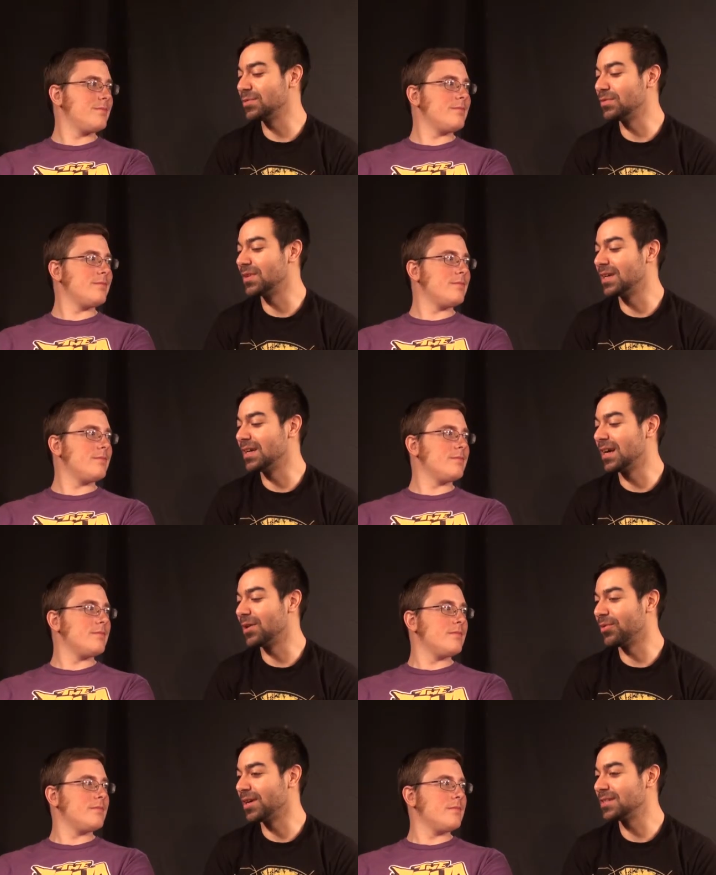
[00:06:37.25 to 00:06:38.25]
Speaker 1: the movie,
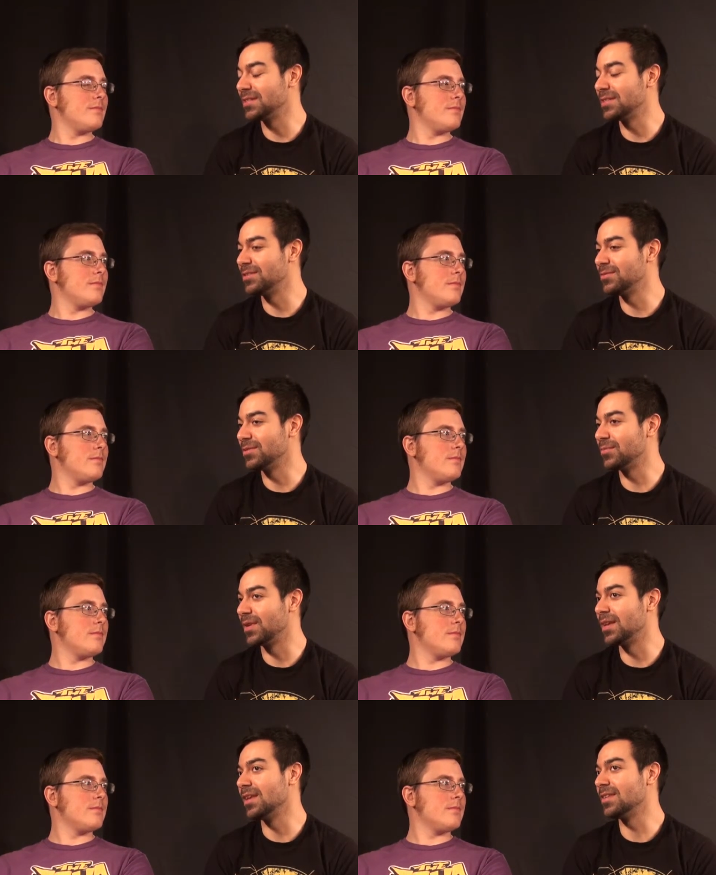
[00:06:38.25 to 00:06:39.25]
I watched it with
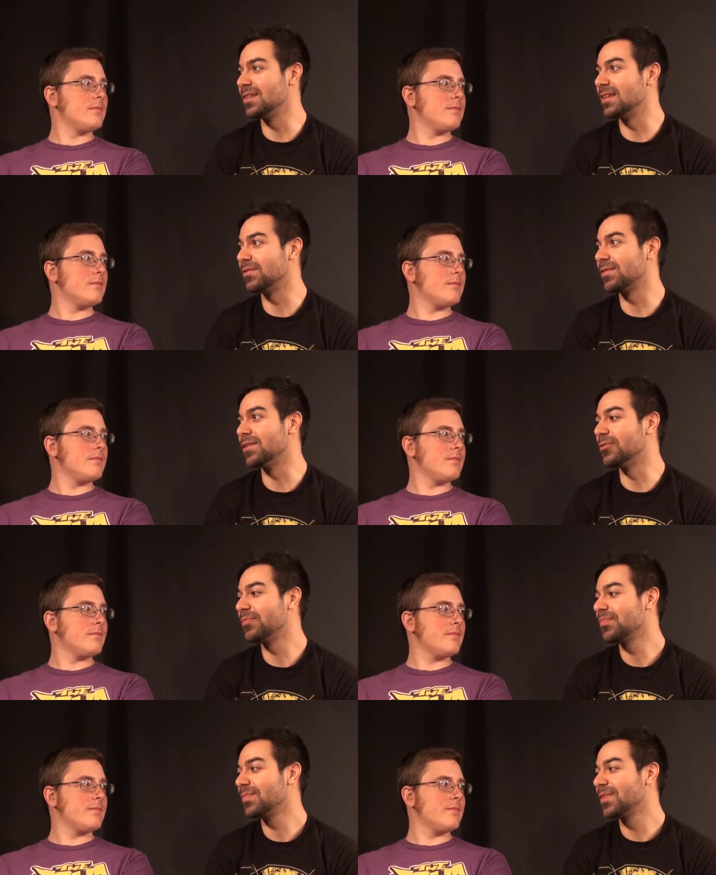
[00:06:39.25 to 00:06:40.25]
my niece and nephew,
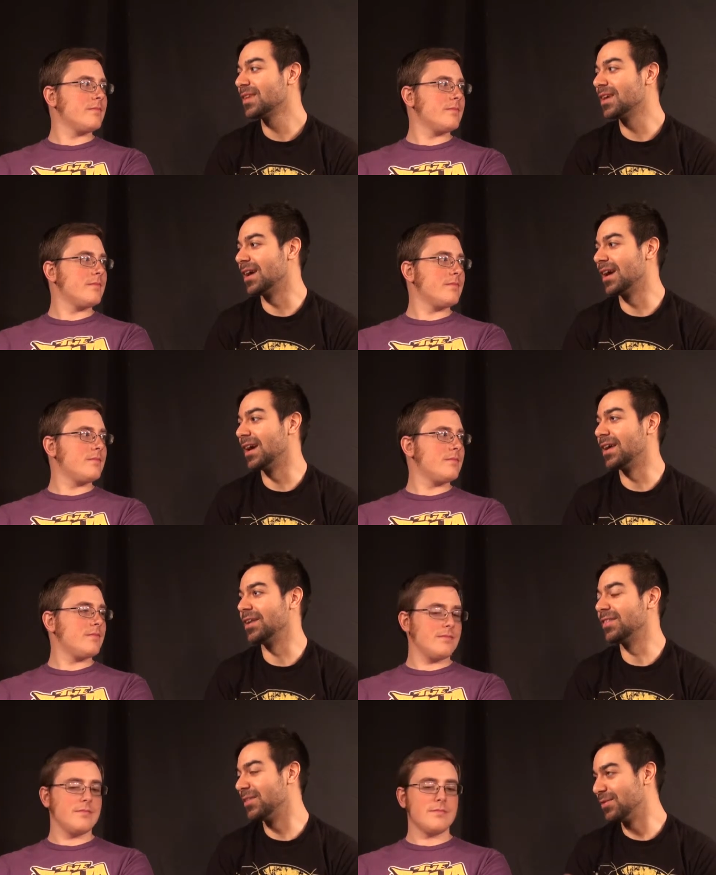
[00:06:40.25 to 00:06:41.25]

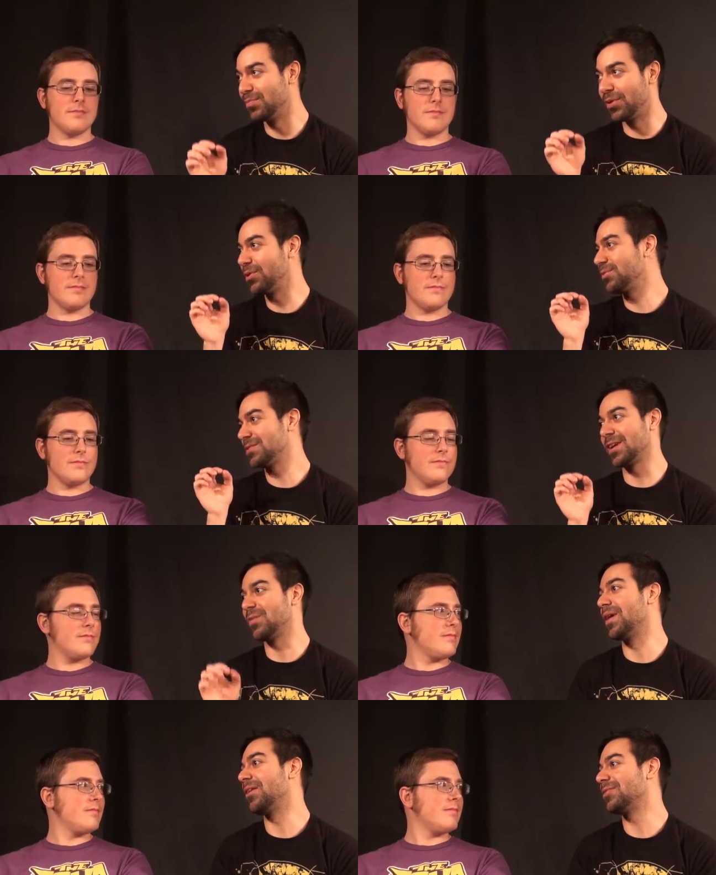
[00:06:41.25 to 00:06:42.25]
and the part was like
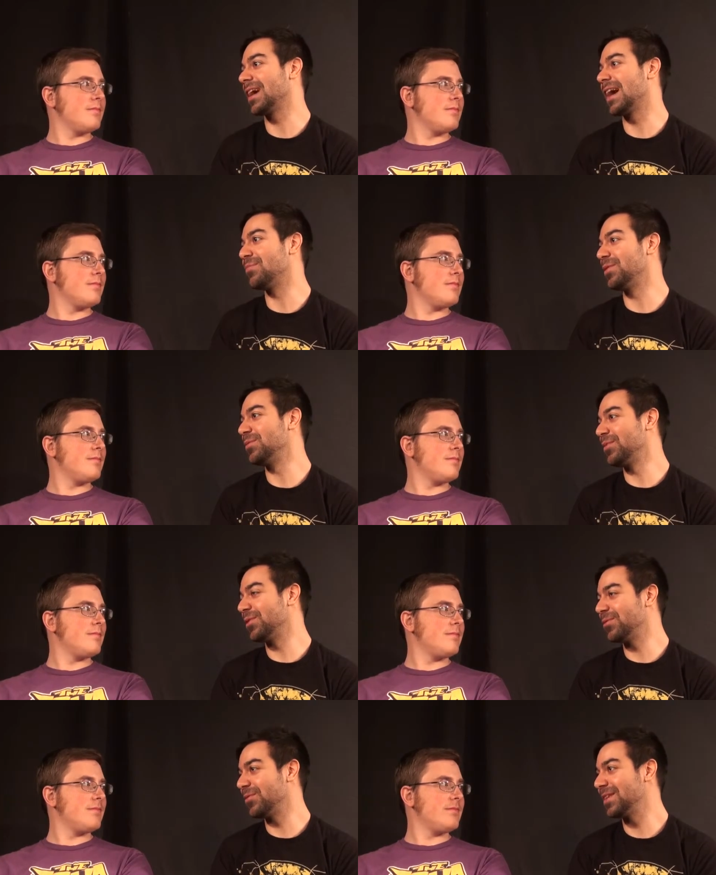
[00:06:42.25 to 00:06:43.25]
about to happen
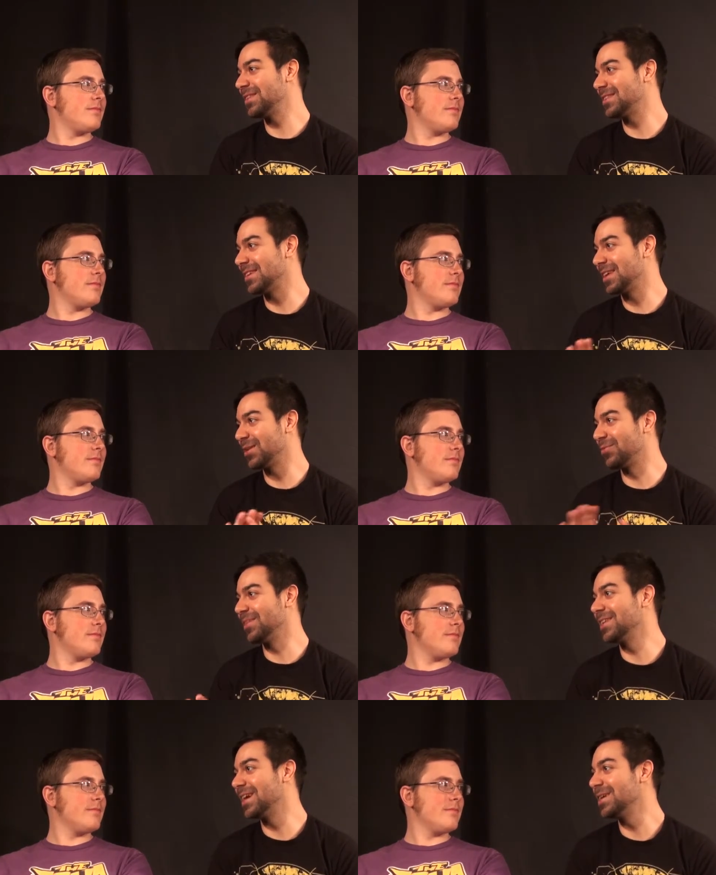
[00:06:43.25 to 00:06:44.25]
where it went to like
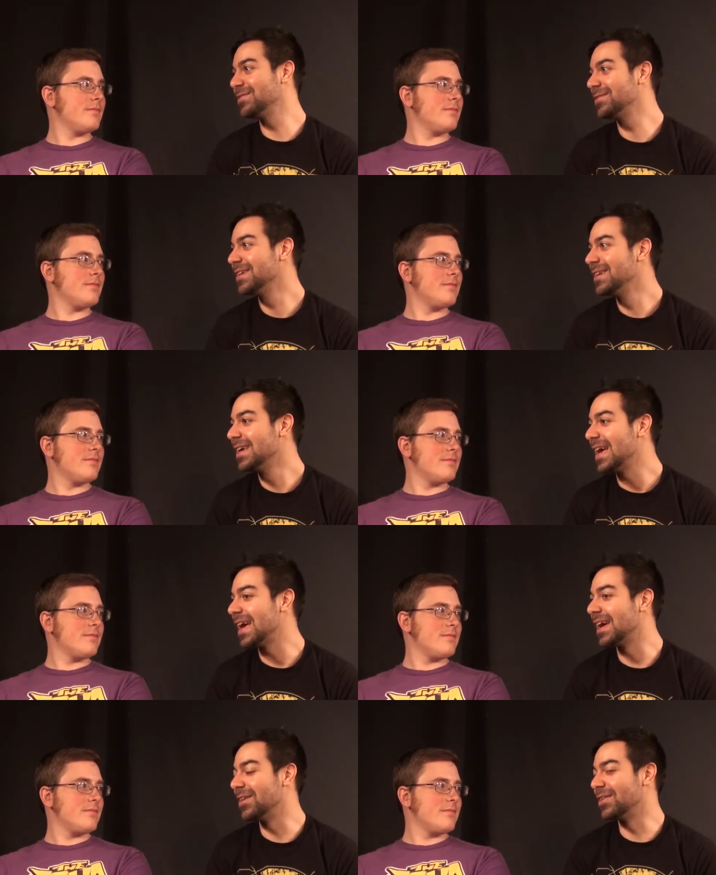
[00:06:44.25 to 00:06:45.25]
real life. Yeah.
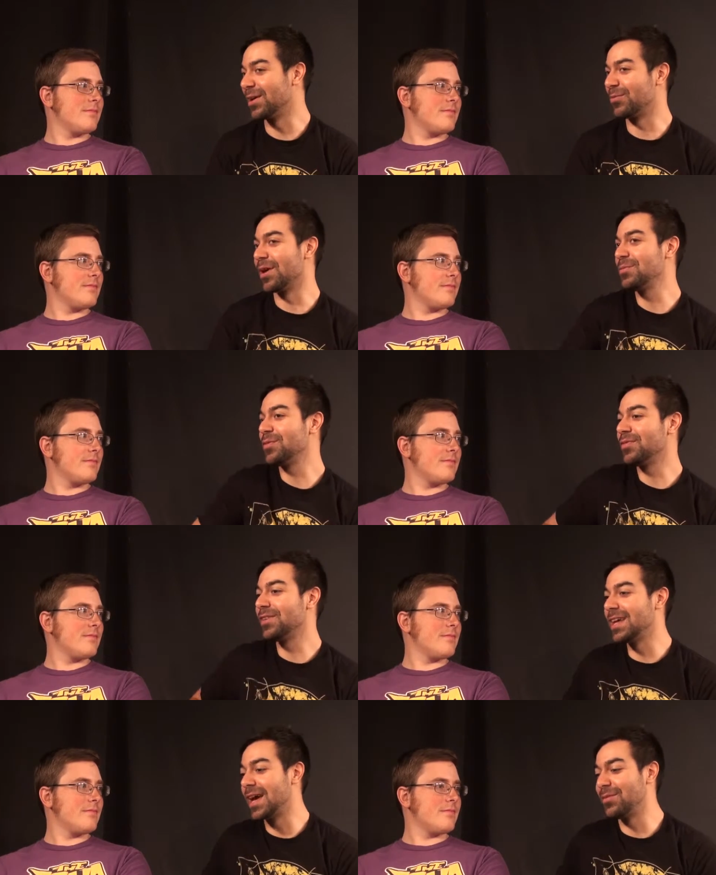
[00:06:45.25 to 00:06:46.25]
And like right
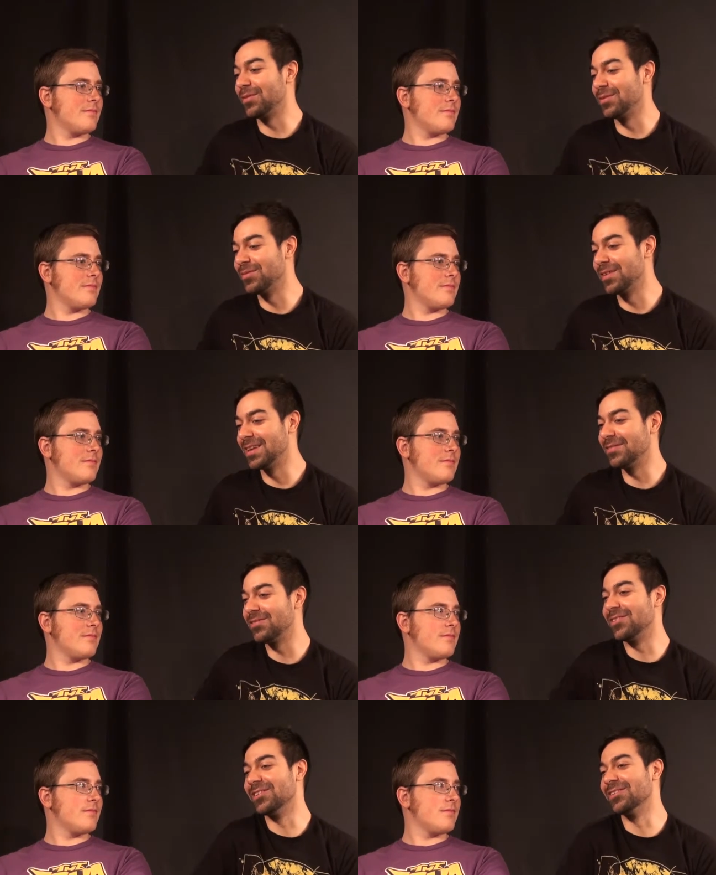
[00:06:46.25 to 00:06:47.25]
before it happens, my
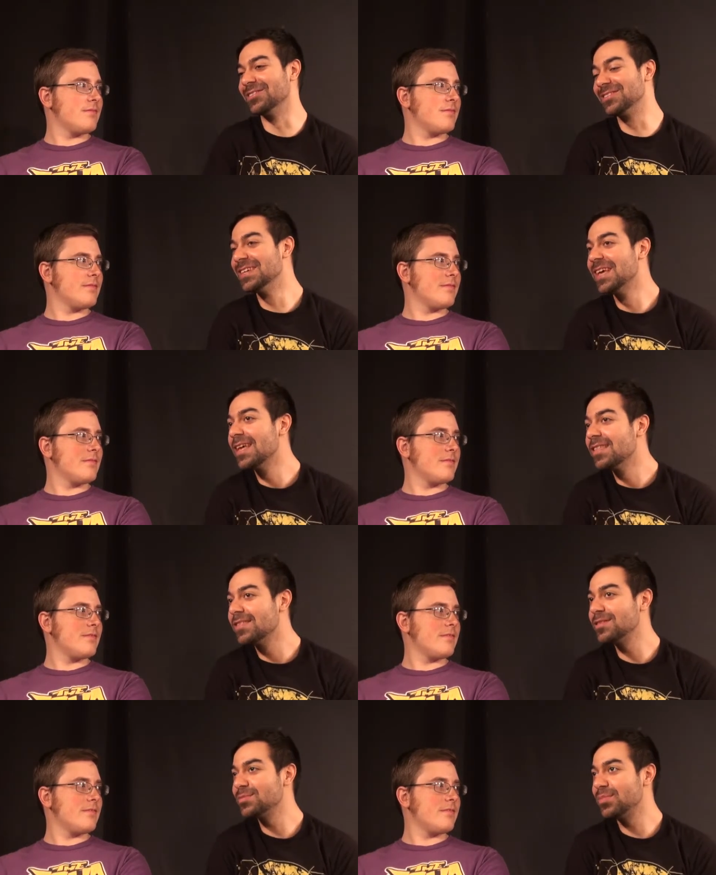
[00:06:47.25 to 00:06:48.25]
nephew goes,
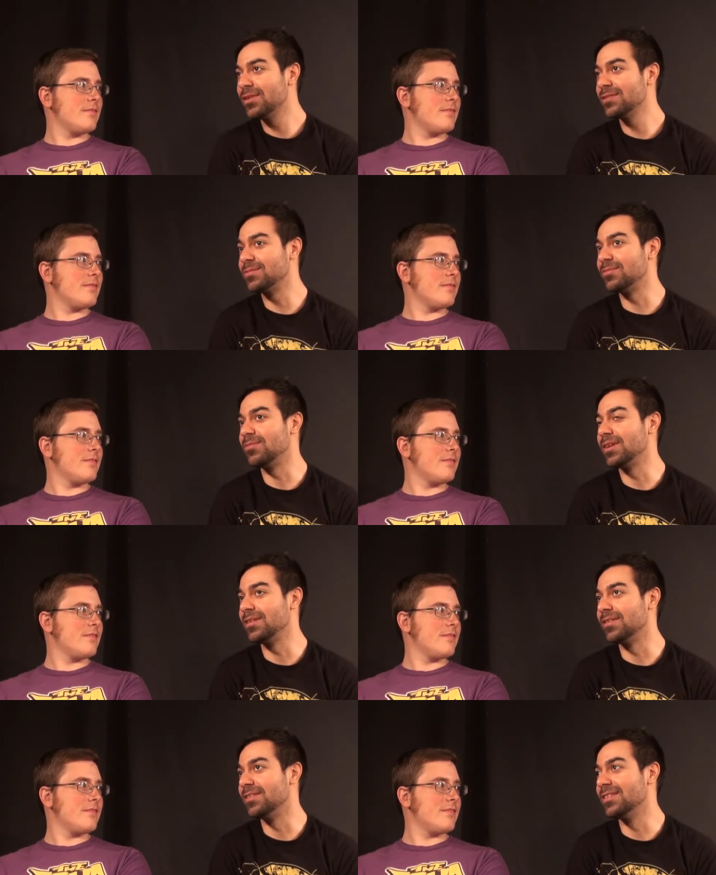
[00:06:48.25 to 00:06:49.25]
"This part's
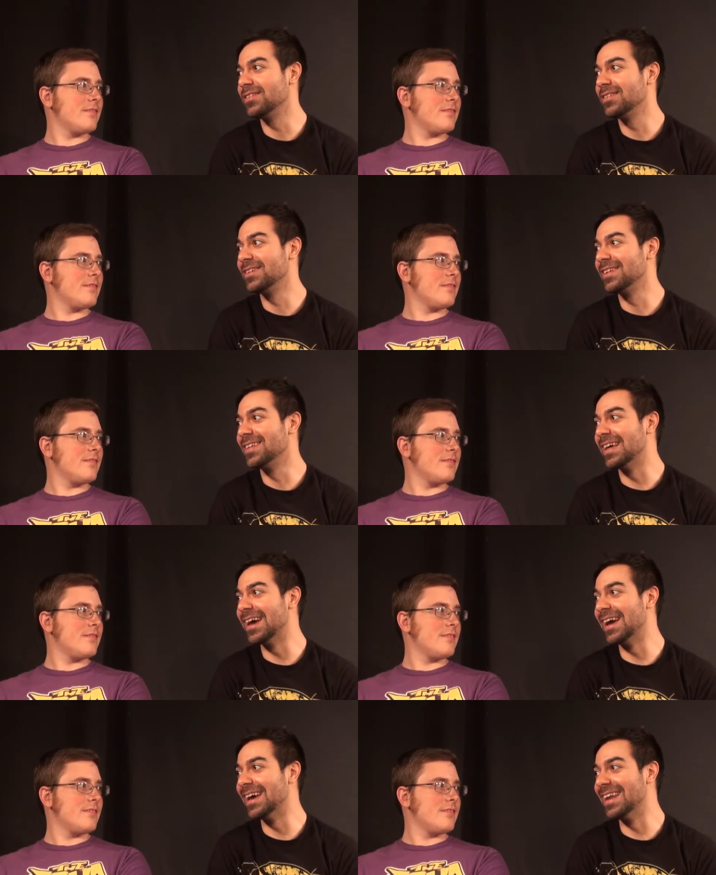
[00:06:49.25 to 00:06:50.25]
weird,"
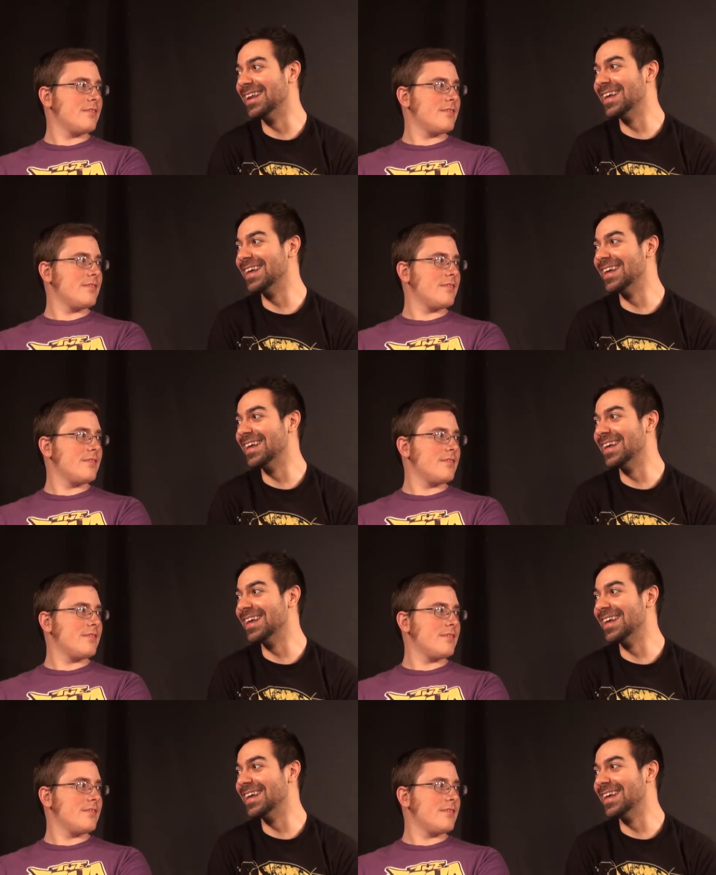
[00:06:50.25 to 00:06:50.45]
and